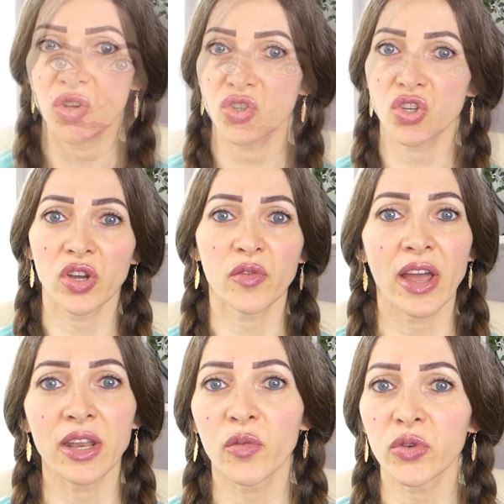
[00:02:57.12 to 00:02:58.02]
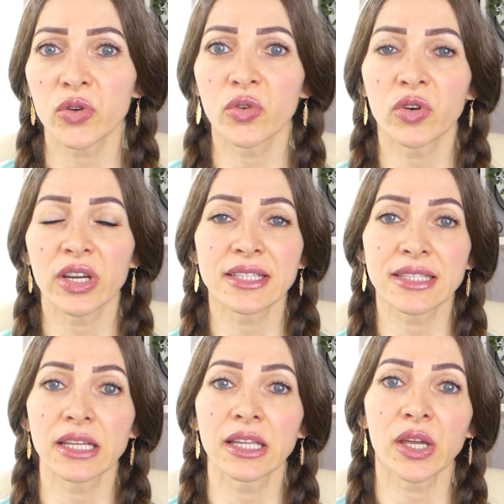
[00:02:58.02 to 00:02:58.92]
So if any of you is
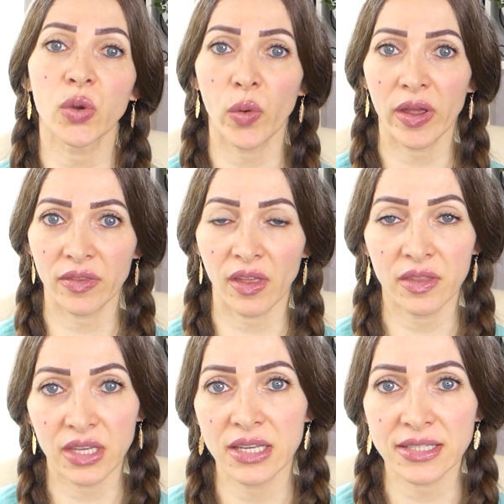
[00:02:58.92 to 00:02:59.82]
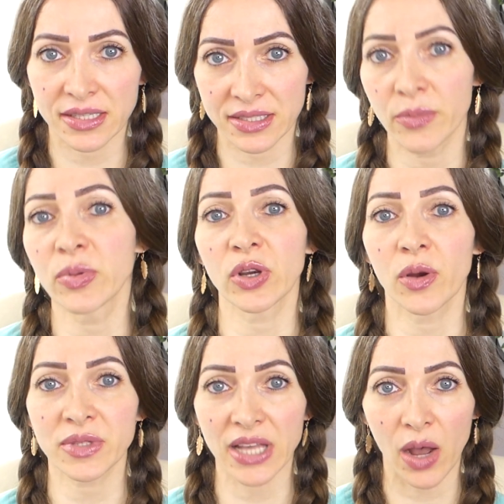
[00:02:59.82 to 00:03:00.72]
dealing with these
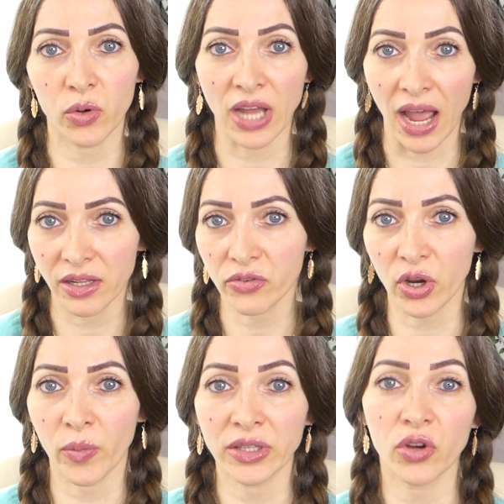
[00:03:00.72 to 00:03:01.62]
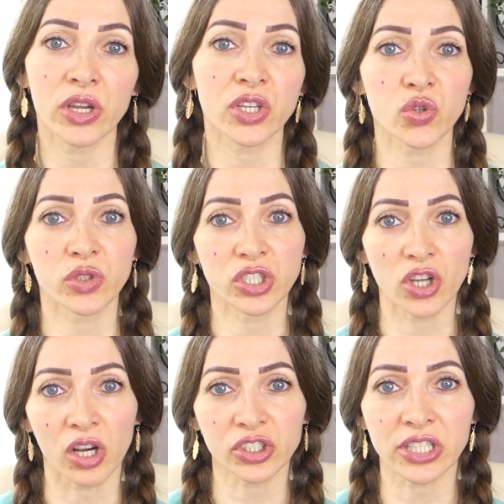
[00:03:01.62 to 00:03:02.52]
symptoms, I would highly recommend going to a
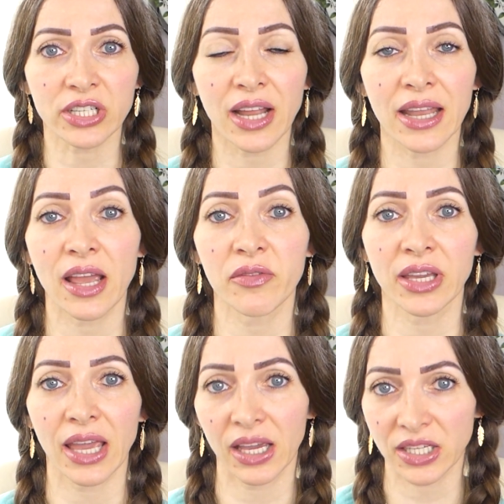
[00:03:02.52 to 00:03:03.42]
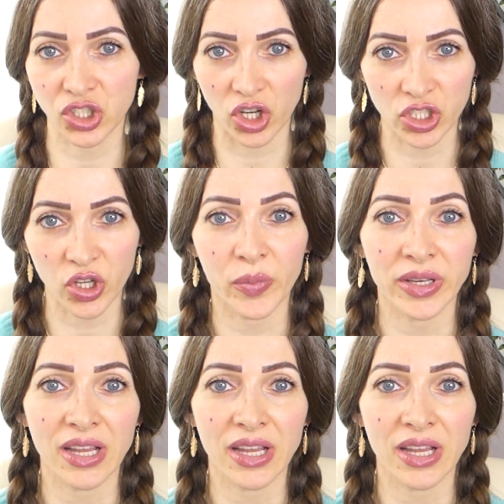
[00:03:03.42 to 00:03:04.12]
doctor and having a gastroscopy